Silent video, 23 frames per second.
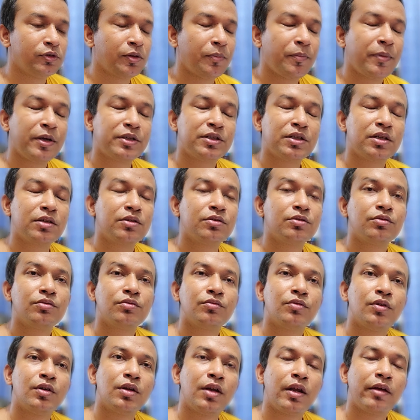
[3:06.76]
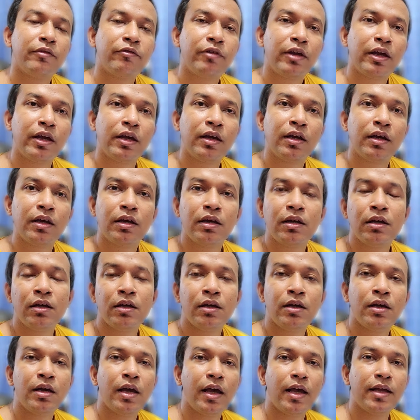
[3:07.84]
patients who are having
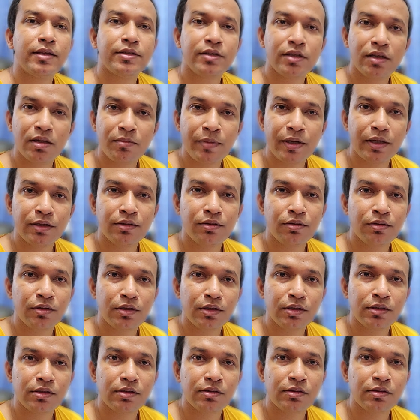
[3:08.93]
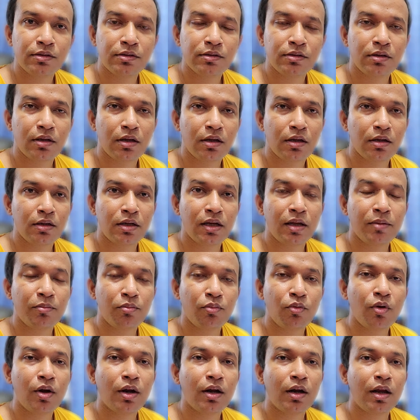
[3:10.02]
angina pectoris type
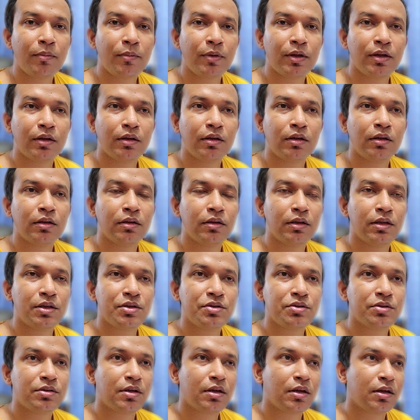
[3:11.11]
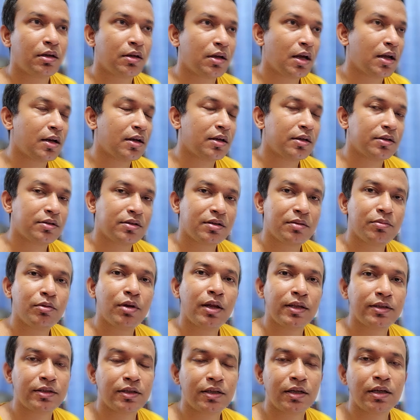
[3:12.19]
1, this unstable
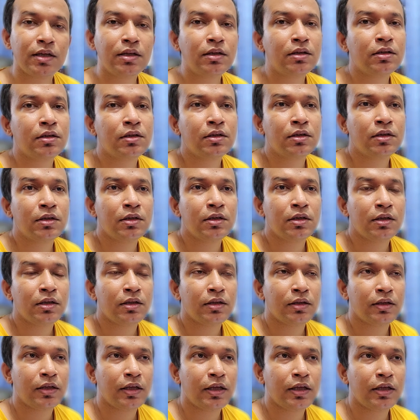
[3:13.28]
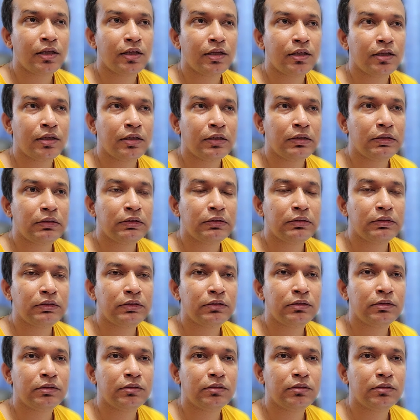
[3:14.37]
angina, they